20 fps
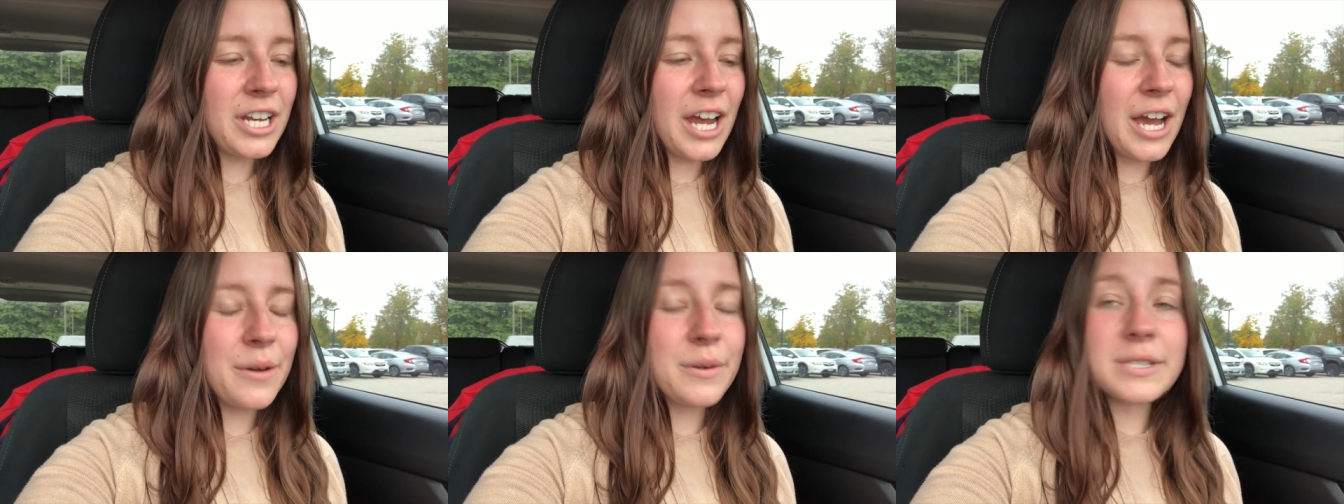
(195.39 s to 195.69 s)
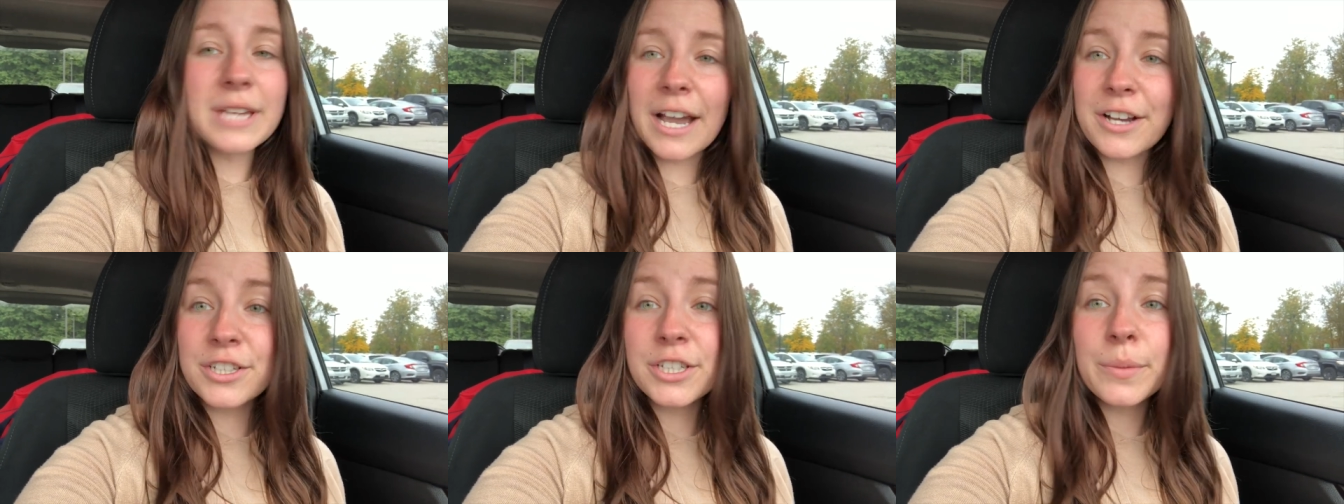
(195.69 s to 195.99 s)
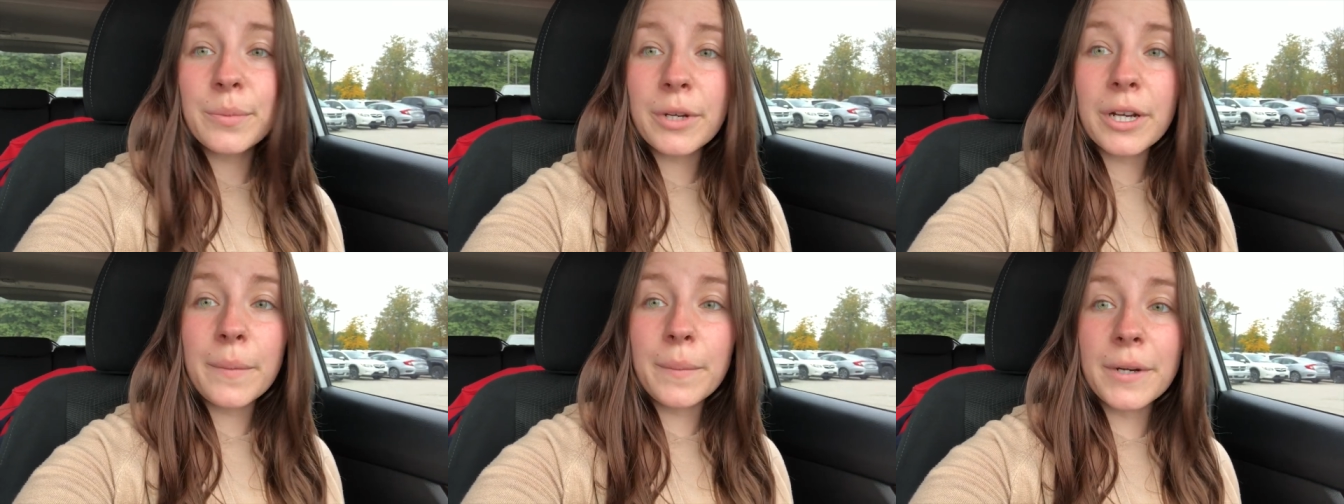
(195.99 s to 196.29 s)
I was actually
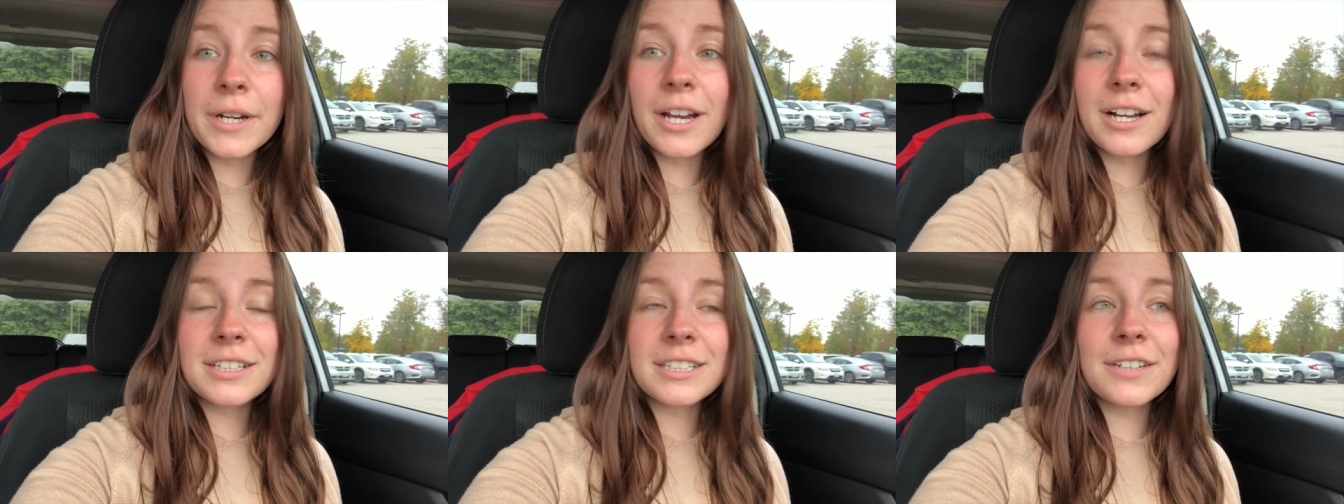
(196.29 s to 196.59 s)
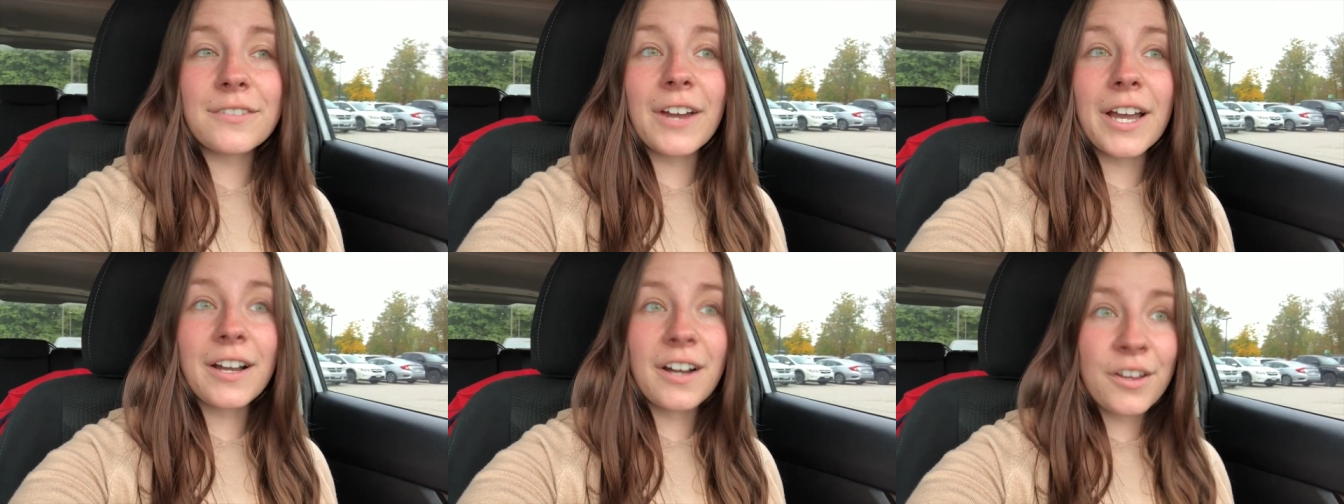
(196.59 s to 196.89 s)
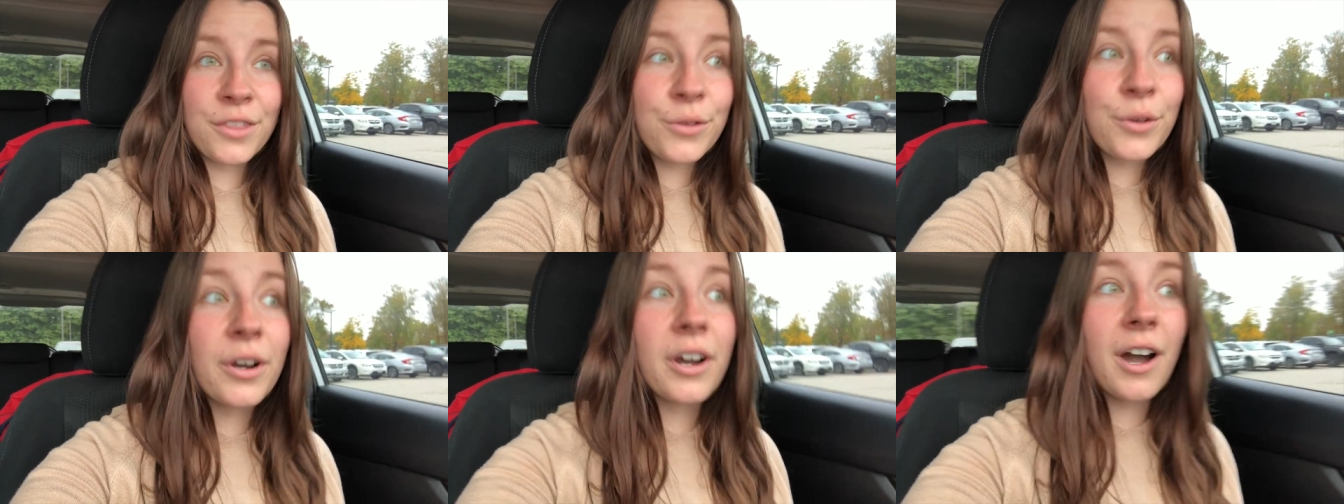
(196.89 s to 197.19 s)
pretty productive. I
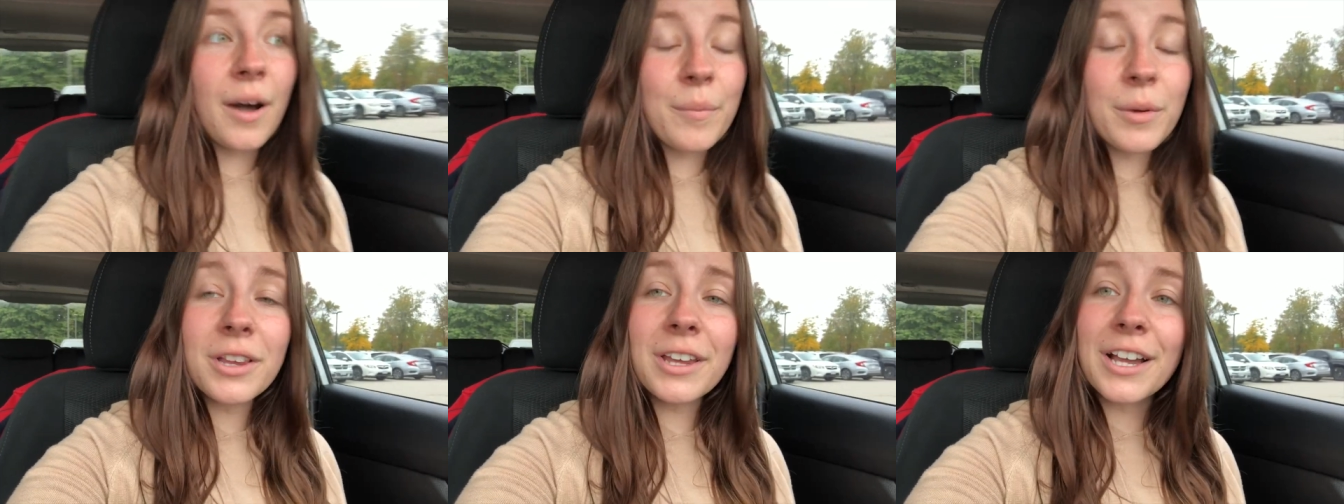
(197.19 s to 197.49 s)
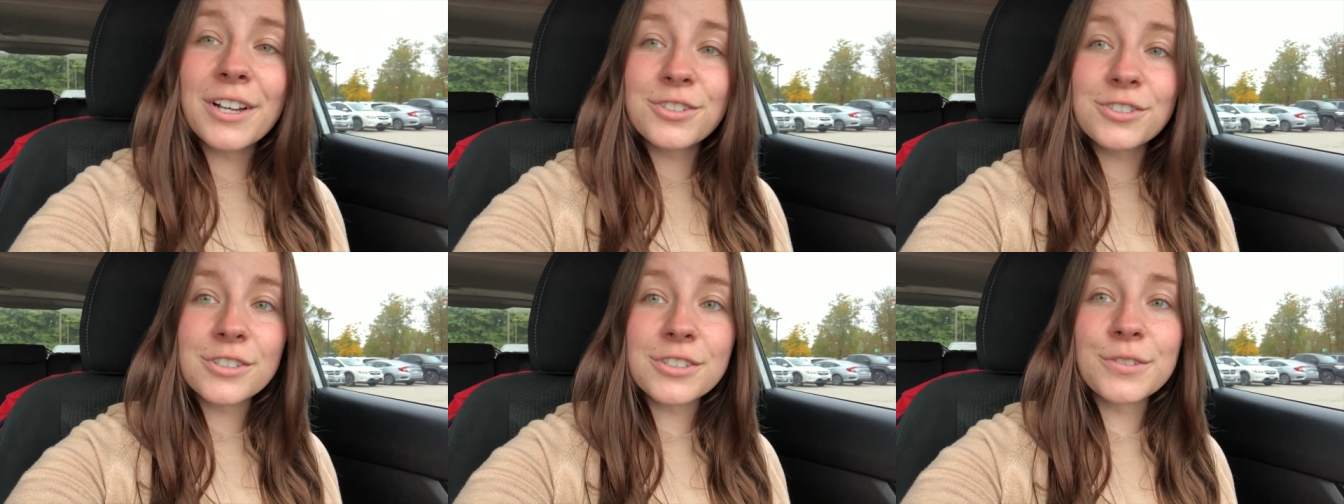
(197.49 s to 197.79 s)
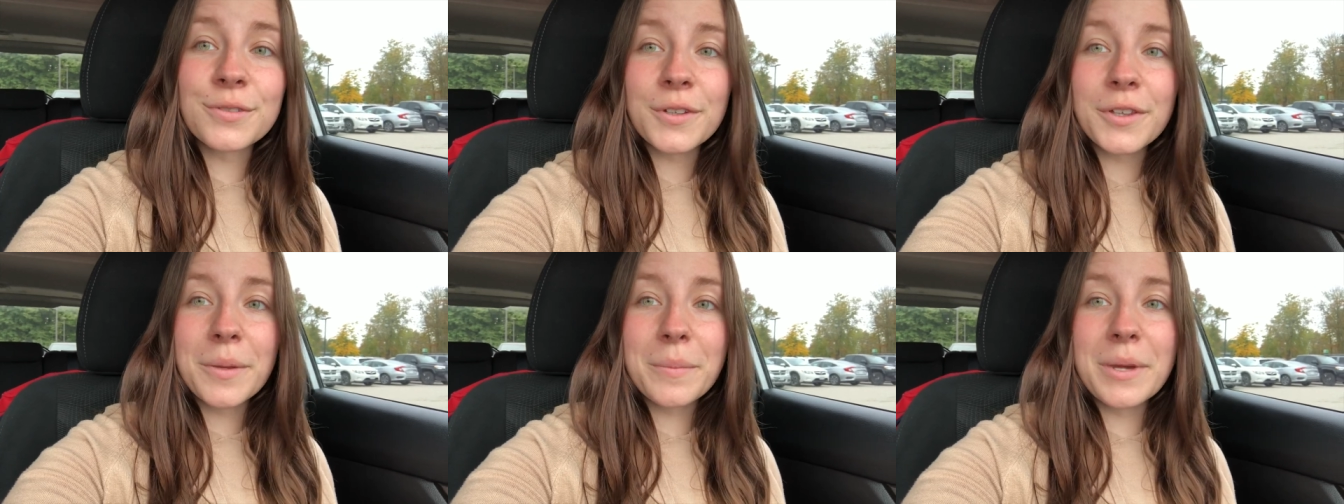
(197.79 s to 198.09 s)
got through a couple lectures
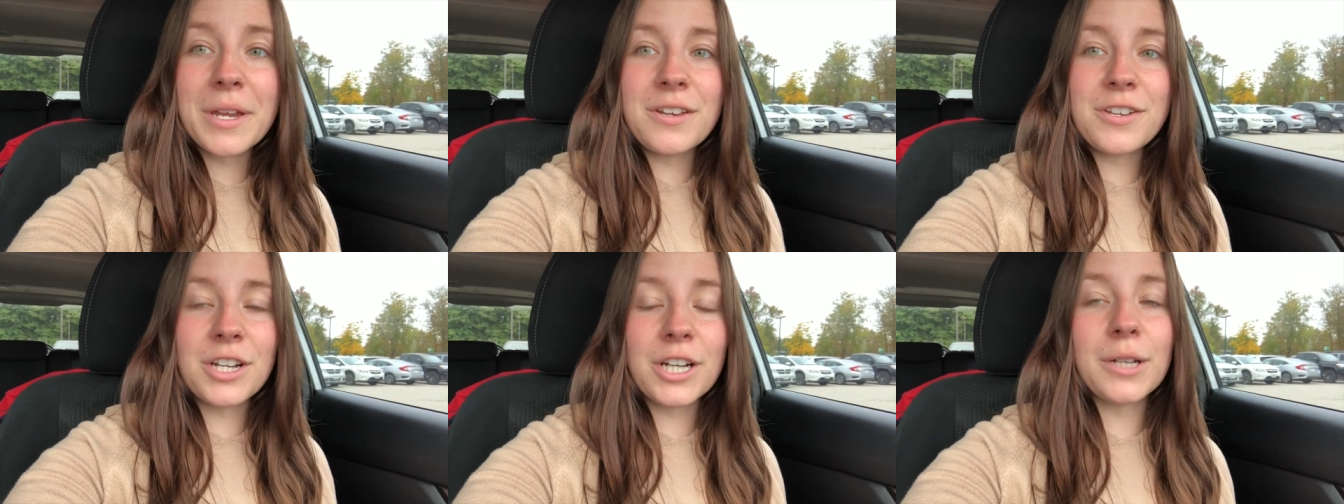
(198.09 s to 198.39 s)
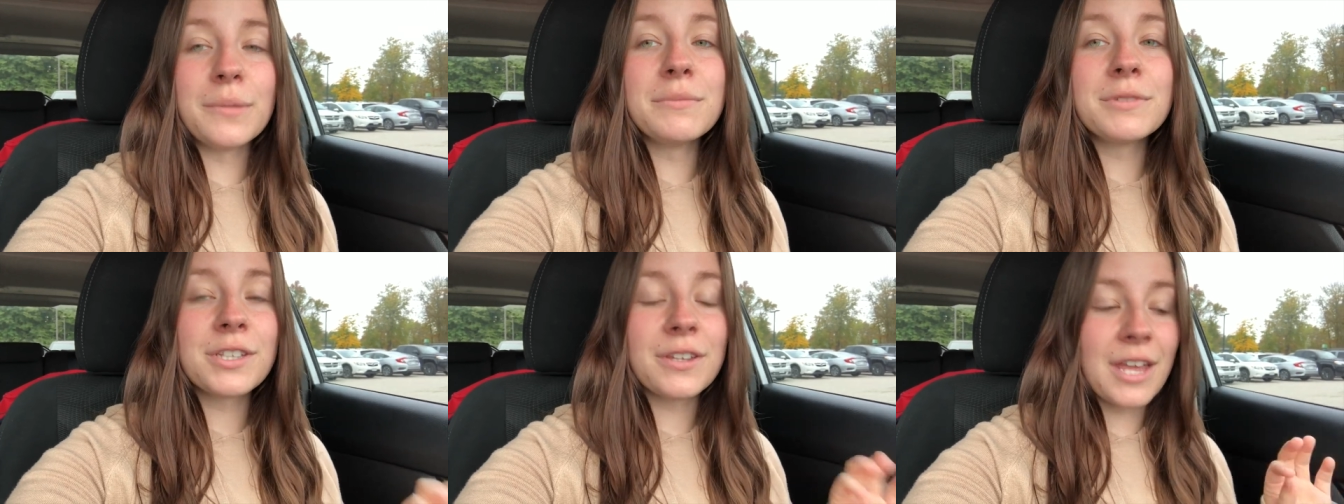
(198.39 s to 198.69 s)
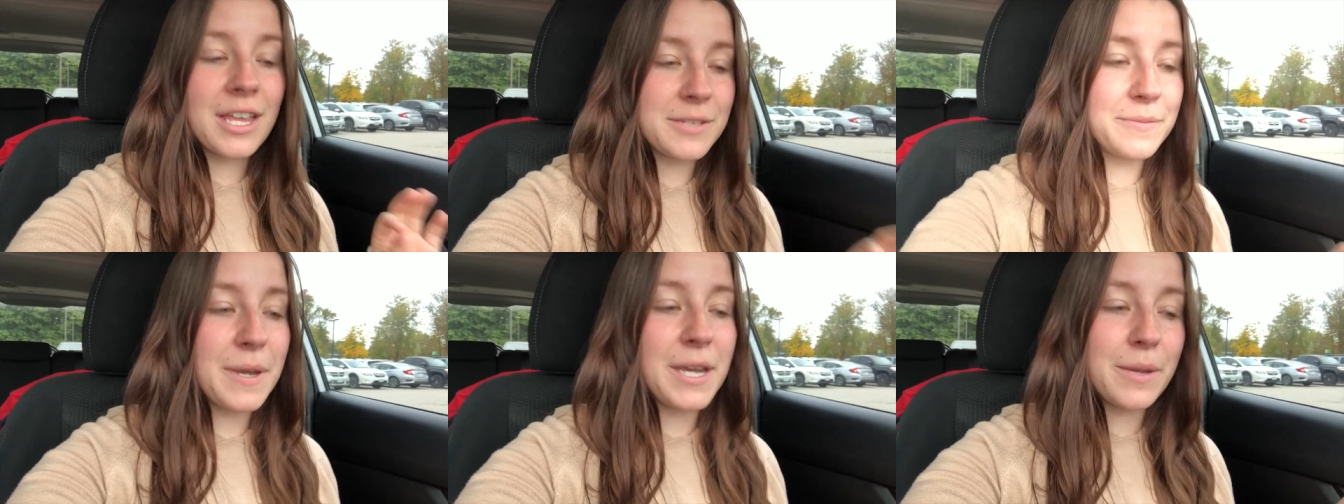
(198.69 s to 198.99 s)
for the midterm, so
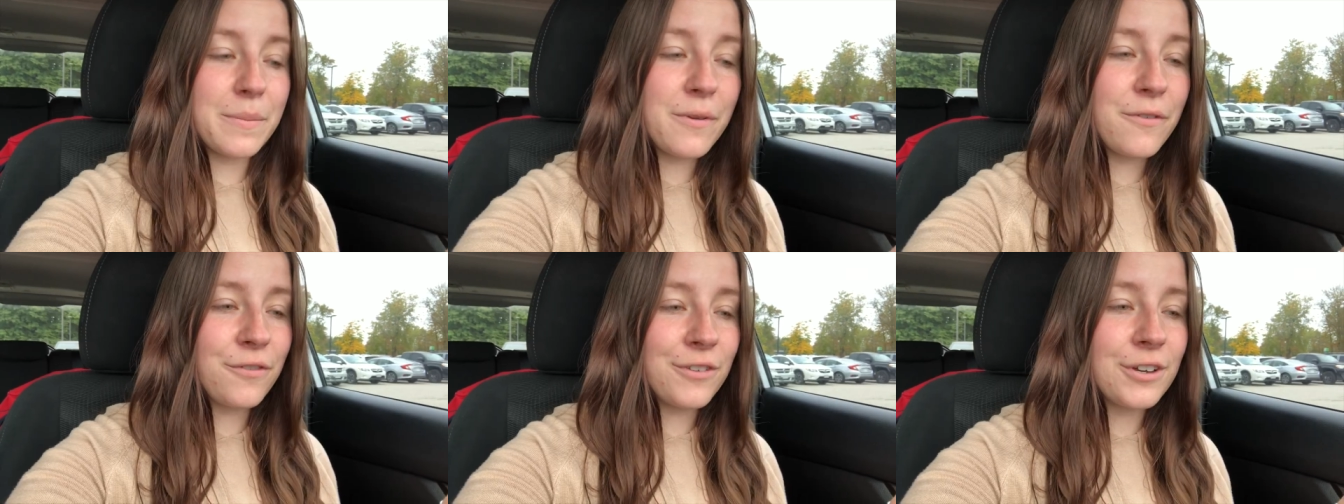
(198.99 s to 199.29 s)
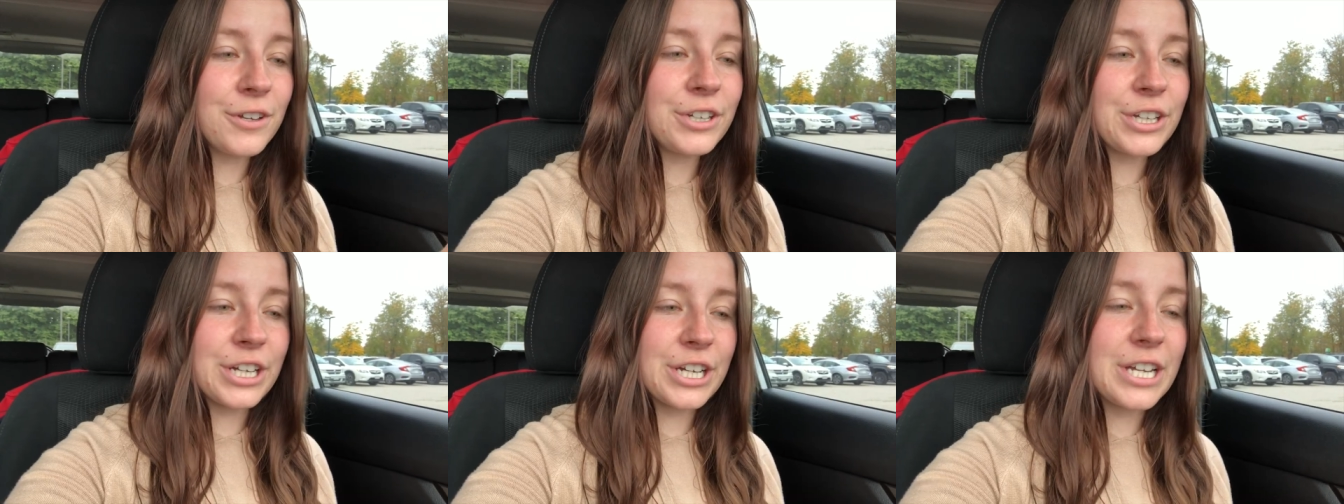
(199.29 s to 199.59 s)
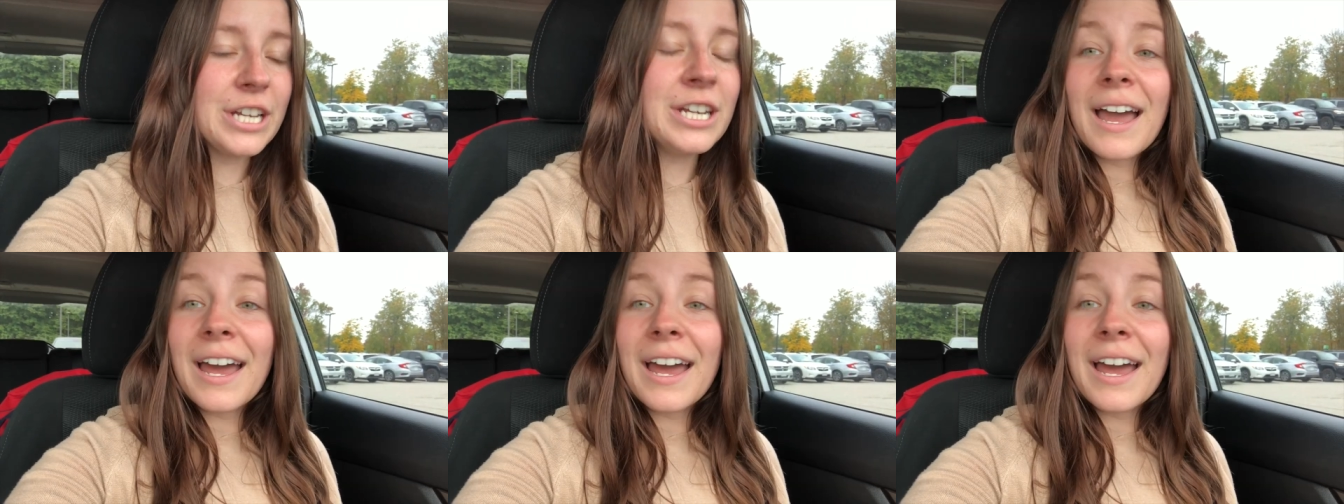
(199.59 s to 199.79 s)
that's making me feel good.